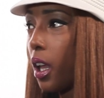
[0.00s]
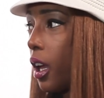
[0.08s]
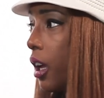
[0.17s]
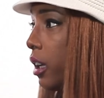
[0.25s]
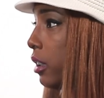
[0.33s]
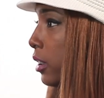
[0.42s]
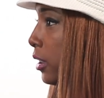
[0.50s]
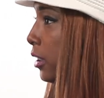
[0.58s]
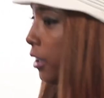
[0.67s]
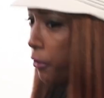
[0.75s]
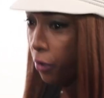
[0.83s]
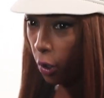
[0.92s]

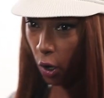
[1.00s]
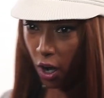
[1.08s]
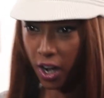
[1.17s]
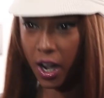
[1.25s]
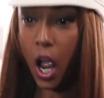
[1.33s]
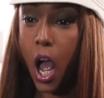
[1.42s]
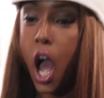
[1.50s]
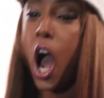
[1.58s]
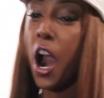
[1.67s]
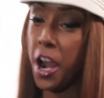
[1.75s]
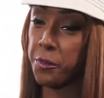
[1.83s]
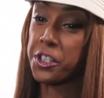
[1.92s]
Oh, of course.
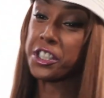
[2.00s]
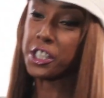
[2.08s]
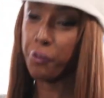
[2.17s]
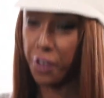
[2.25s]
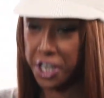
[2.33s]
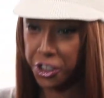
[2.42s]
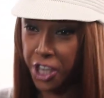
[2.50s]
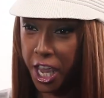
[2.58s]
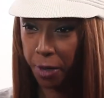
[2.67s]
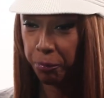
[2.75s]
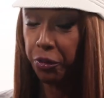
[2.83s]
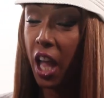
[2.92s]
All right, this is the funny
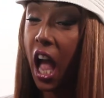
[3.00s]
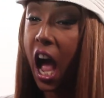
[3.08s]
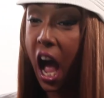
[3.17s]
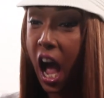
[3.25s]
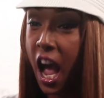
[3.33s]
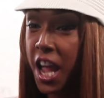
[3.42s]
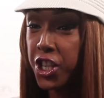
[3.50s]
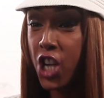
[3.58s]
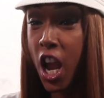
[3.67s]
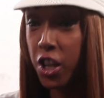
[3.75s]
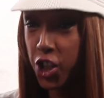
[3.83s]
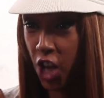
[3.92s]
thing. I
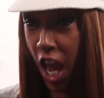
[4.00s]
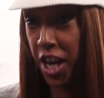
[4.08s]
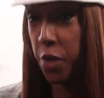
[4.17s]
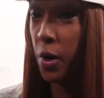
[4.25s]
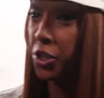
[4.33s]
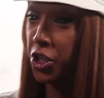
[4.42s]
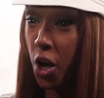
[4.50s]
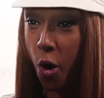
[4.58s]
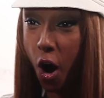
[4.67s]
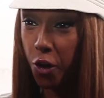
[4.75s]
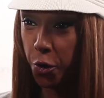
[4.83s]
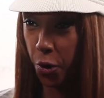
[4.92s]
challenge anyone to know
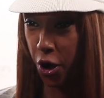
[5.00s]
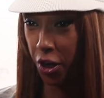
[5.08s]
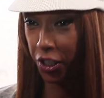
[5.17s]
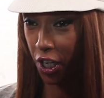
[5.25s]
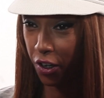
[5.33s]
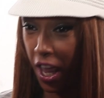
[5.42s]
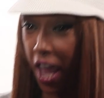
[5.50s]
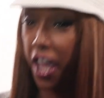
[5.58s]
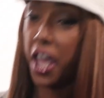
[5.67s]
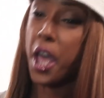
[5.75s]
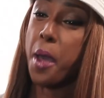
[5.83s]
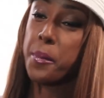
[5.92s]
all the words,
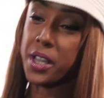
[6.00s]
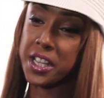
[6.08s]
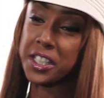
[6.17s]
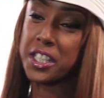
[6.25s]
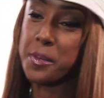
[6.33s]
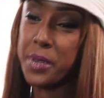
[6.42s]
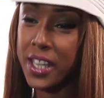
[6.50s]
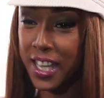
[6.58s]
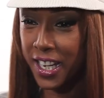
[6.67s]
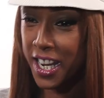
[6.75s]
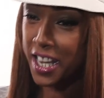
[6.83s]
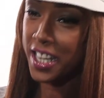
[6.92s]
okay? Because in the
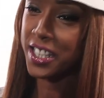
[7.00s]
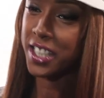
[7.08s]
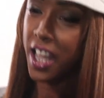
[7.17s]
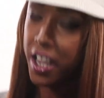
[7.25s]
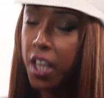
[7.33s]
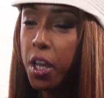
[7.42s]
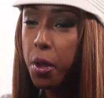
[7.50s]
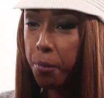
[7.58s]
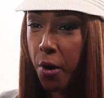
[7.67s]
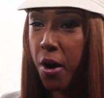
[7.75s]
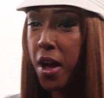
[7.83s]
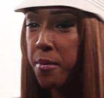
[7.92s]
beginning, it's like,
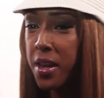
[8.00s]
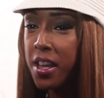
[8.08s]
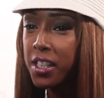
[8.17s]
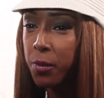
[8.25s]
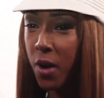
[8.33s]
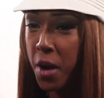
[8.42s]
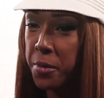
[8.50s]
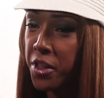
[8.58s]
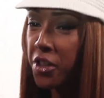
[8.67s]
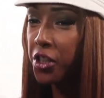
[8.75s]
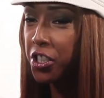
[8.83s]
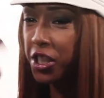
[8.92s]
boy meets world, but
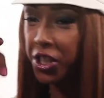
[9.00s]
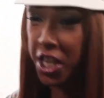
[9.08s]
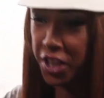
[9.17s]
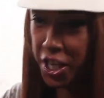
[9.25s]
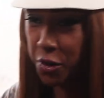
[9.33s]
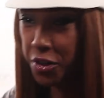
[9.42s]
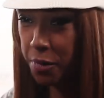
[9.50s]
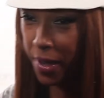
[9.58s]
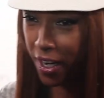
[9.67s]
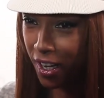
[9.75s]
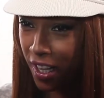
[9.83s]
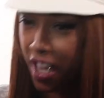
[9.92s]
then there's this thing they do in the
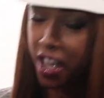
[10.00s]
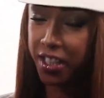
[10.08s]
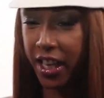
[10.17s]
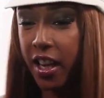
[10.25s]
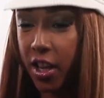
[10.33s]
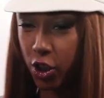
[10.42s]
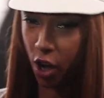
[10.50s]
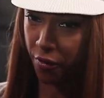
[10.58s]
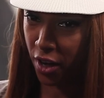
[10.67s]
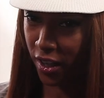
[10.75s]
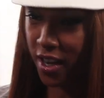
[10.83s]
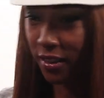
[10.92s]
middle. It's like,
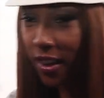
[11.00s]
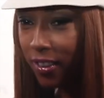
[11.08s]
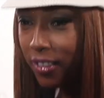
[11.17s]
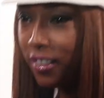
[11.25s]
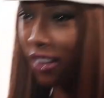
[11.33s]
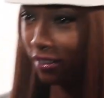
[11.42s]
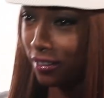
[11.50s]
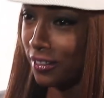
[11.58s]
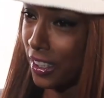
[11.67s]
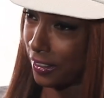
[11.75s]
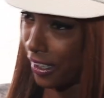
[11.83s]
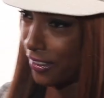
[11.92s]
traveling
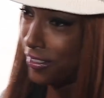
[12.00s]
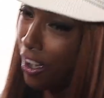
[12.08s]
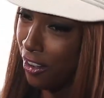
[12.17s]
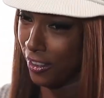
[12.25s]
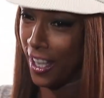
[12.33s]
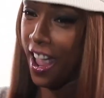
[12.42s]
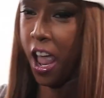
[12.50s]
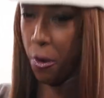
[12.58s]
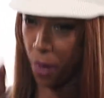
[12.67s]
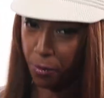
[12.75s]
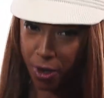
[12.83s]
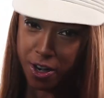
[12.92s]
along the thingo,
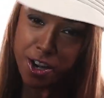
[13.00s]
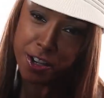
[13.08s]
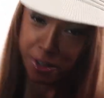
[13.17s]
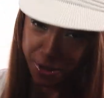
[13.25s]
like, what we're